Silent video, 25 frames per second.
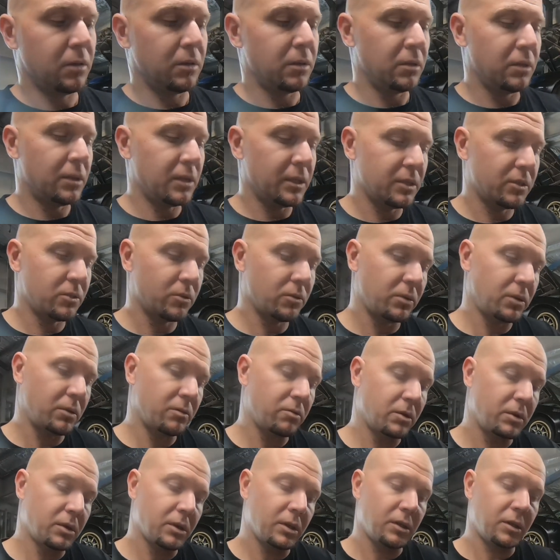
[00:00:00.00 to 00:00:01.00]
and that's all you
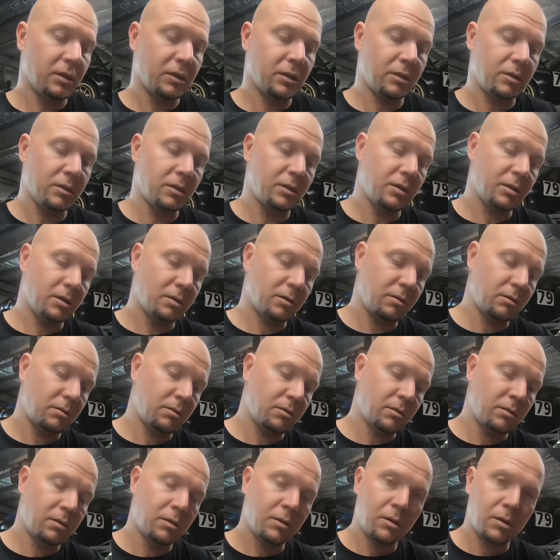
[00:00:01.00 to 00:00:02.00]
really need to do.
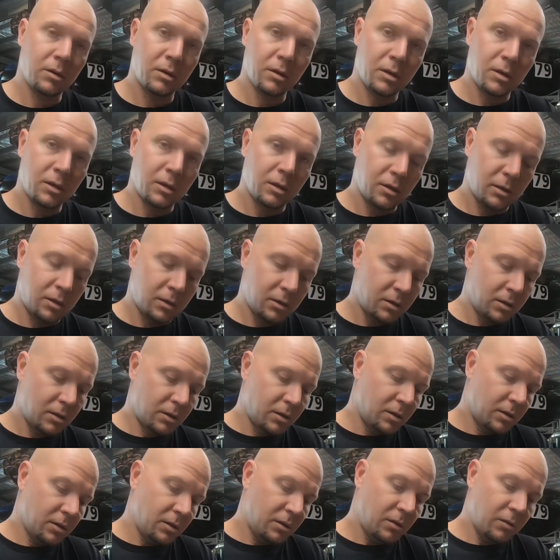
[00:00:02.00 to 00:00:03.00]

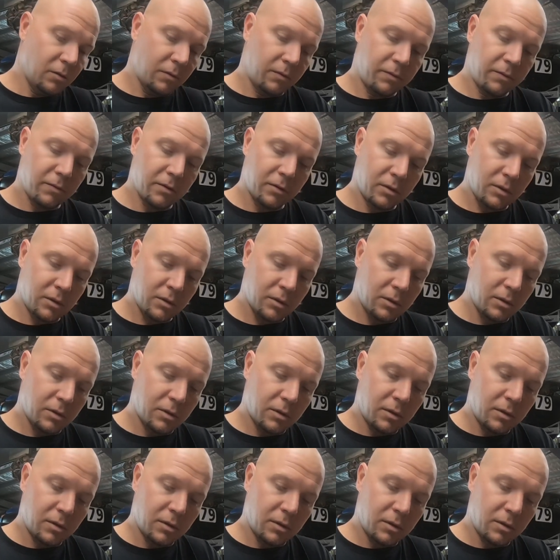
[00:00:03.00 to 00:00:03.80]
You'll find